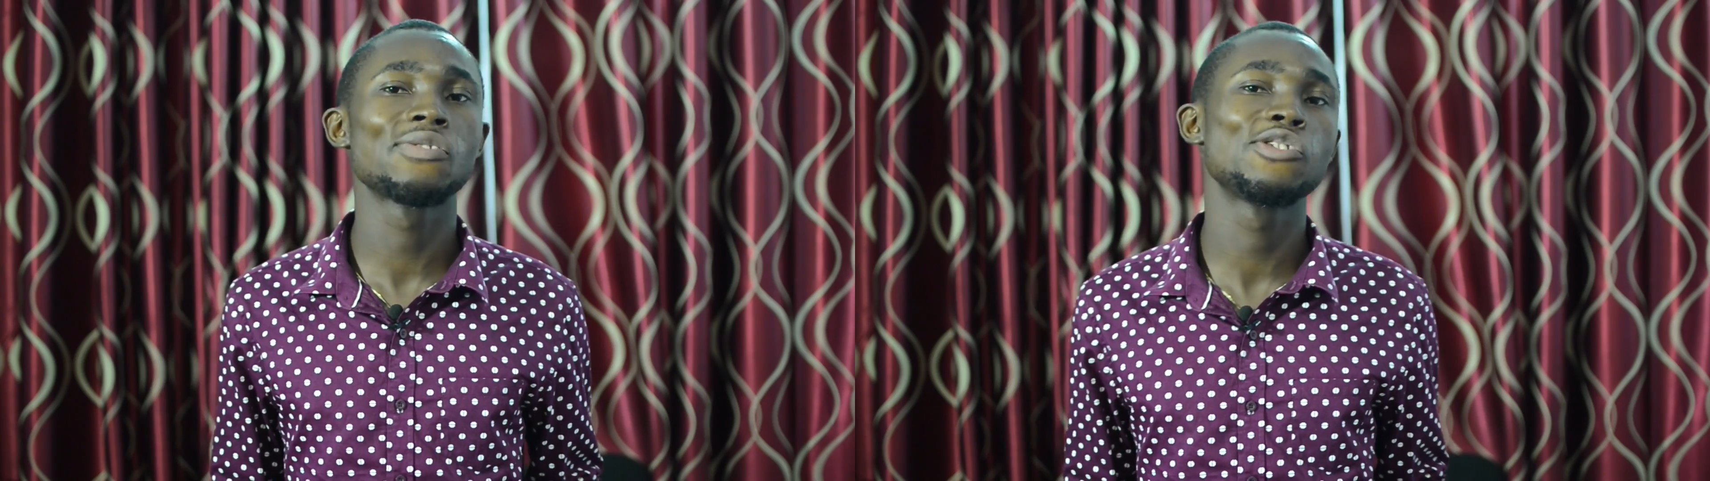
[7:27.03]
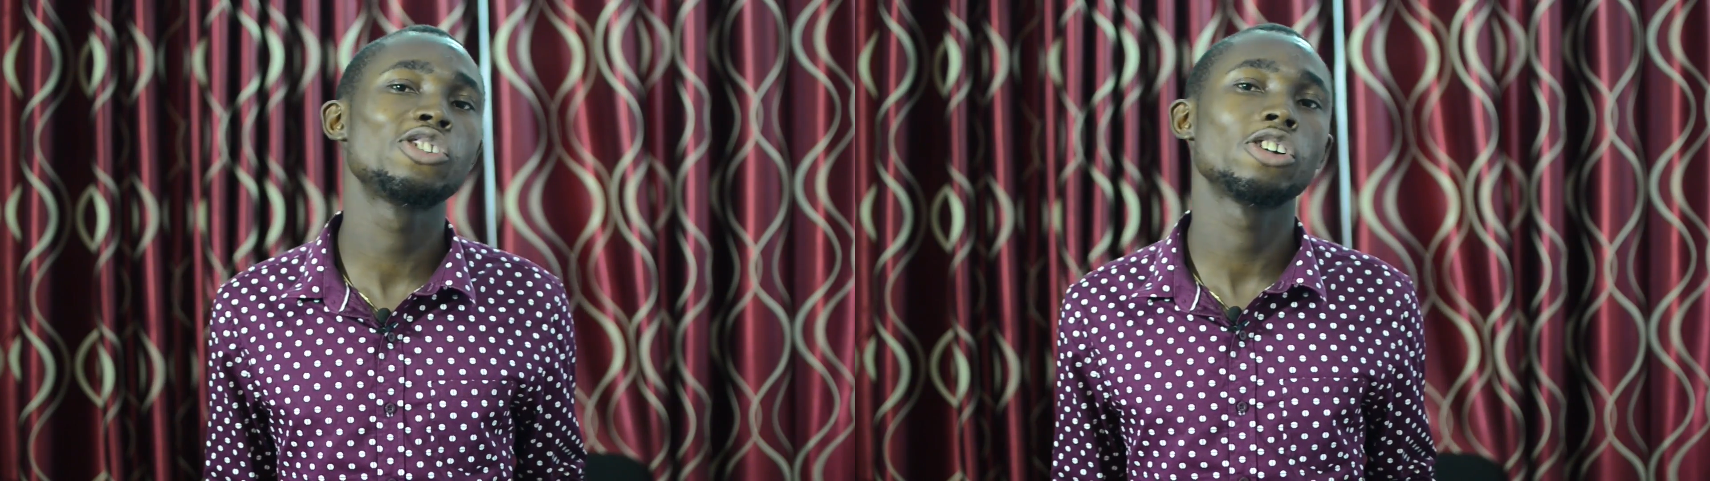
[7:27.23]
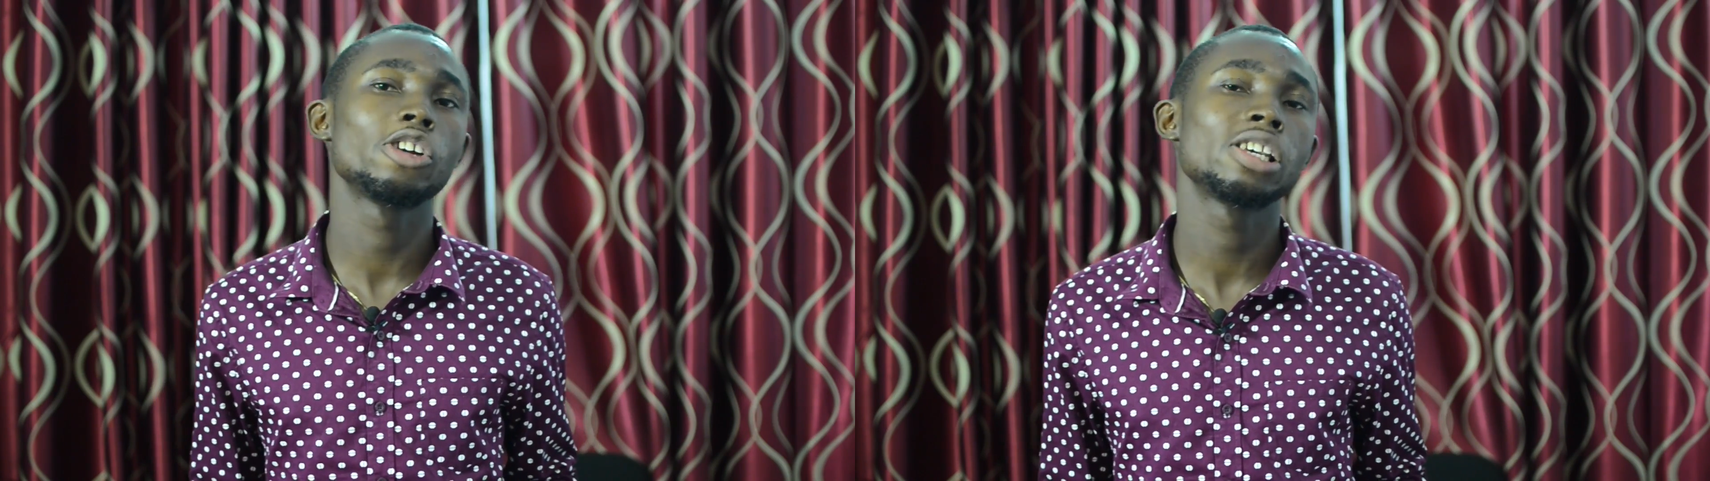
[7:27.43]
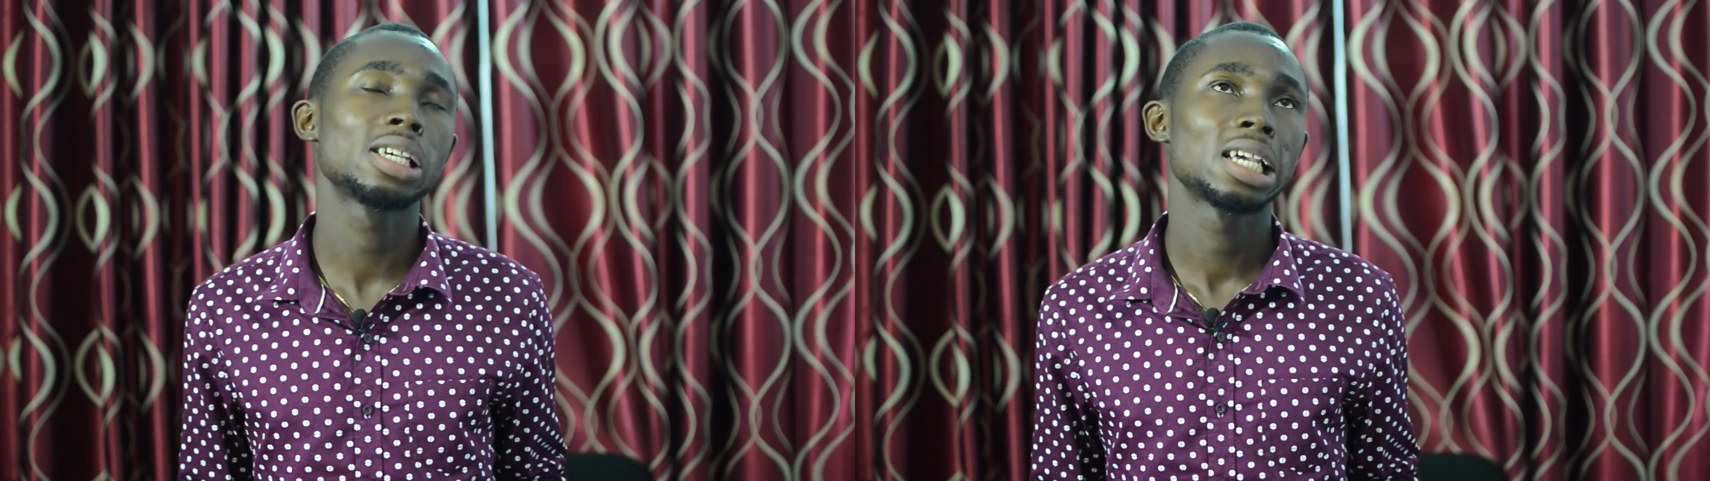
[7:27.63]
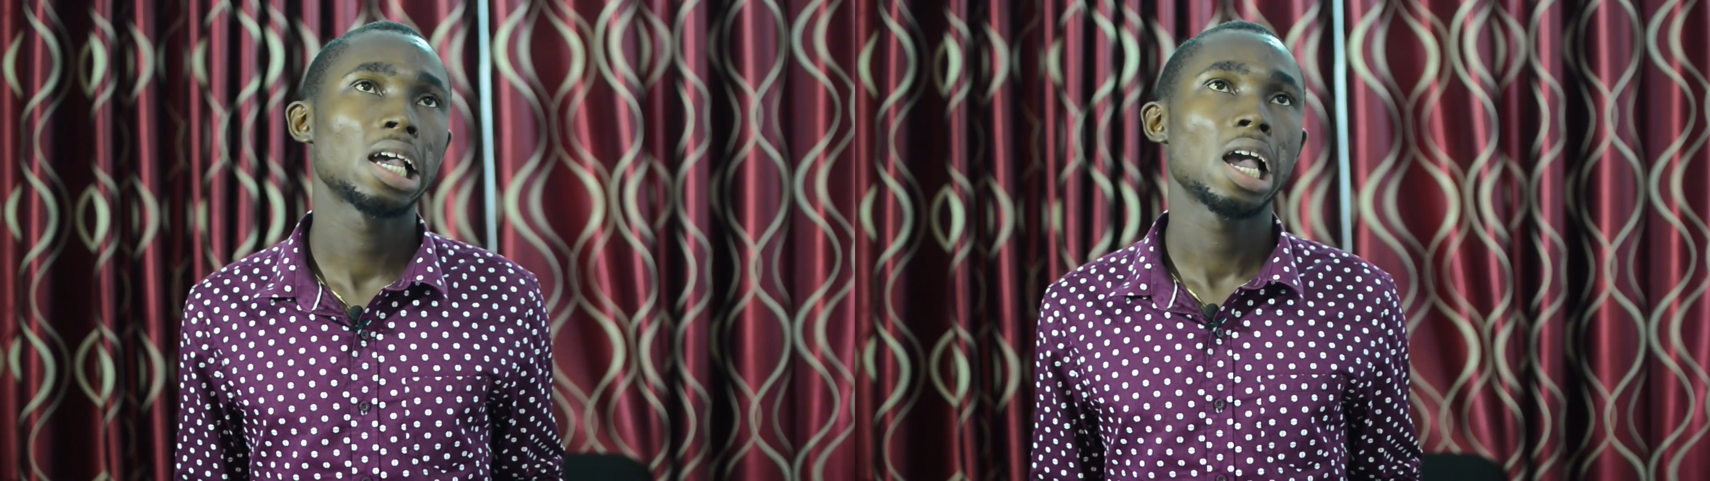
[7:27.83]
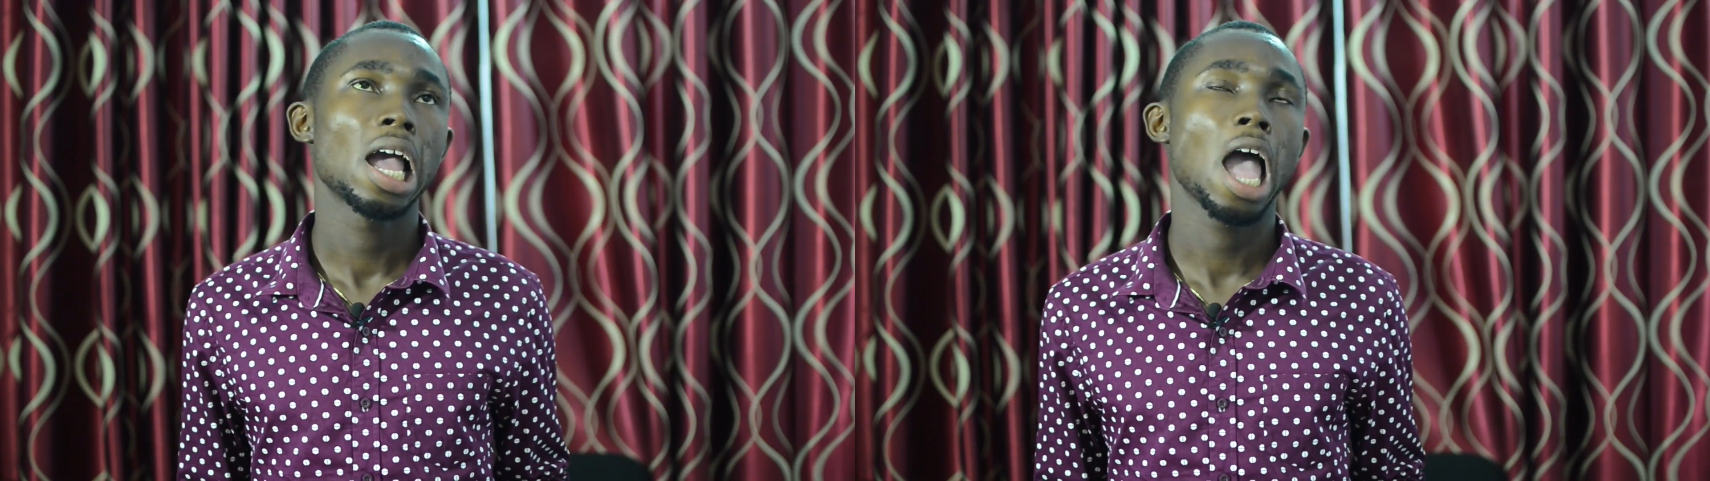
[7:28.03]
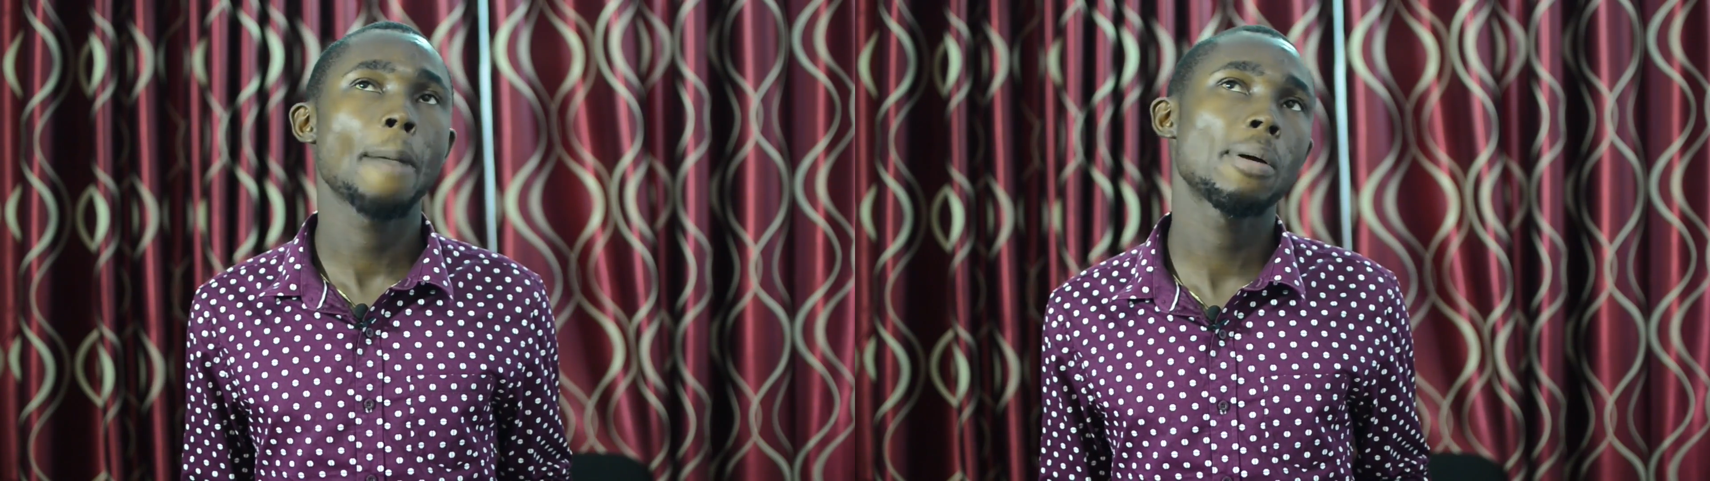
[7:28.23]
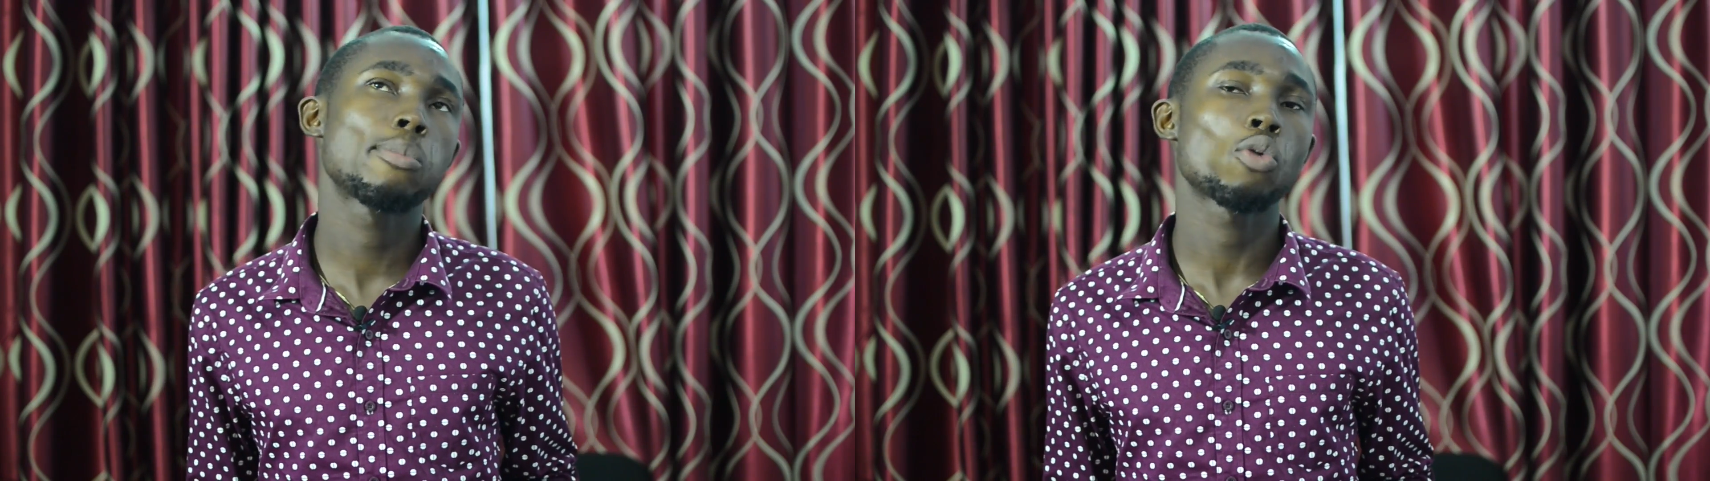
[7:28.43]
video I
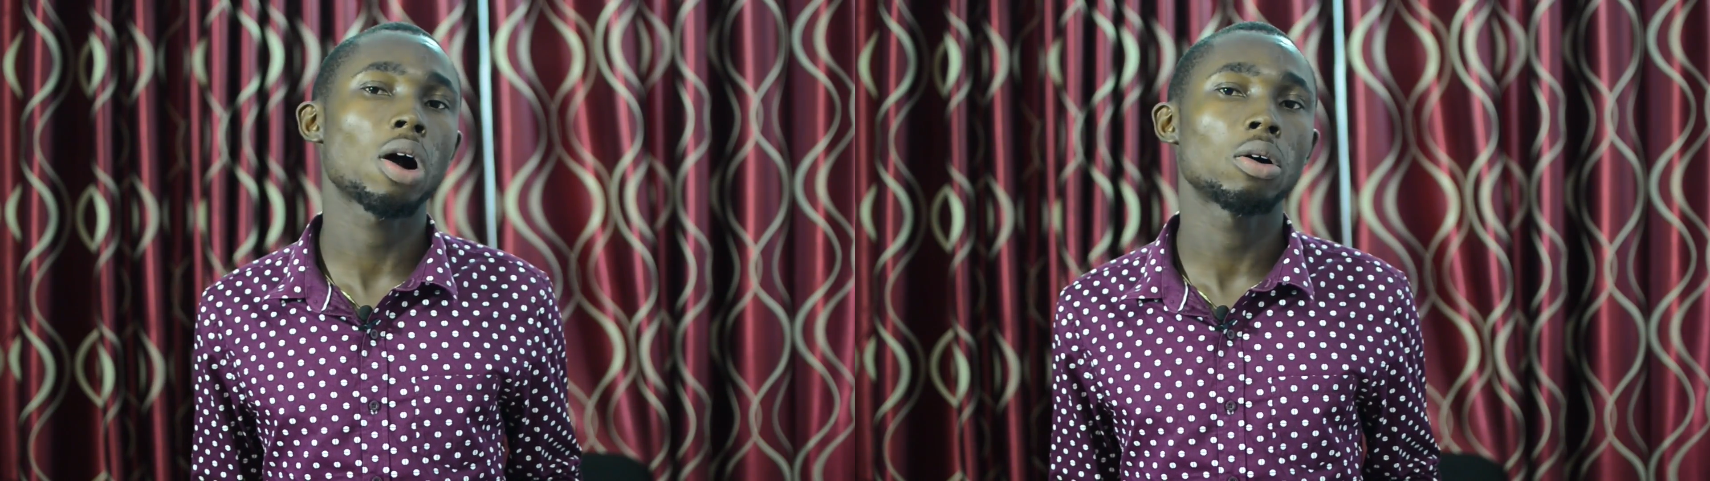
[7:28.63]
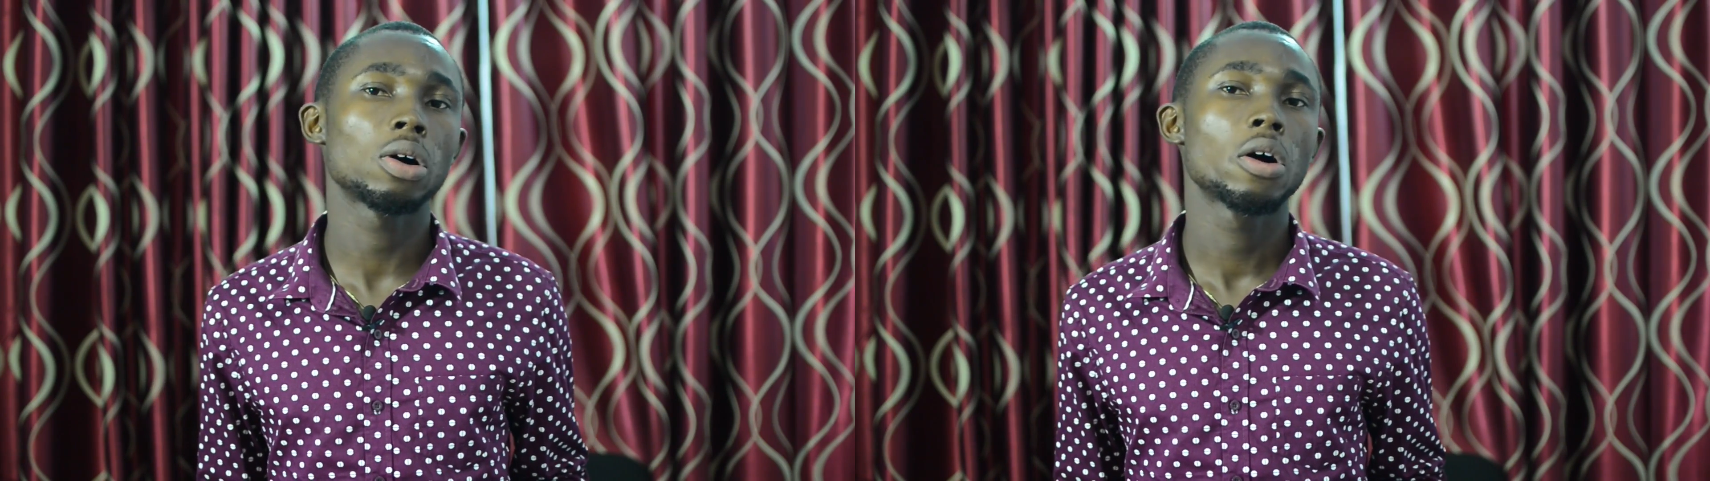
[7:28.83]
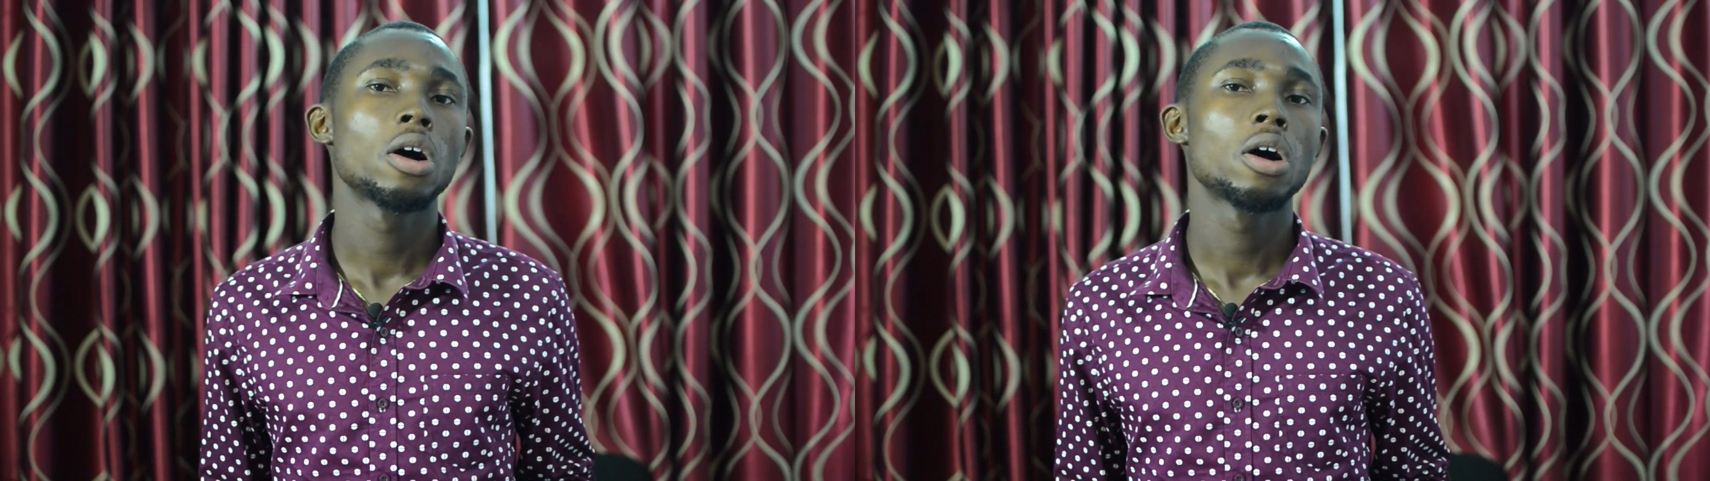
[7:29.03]
bet wow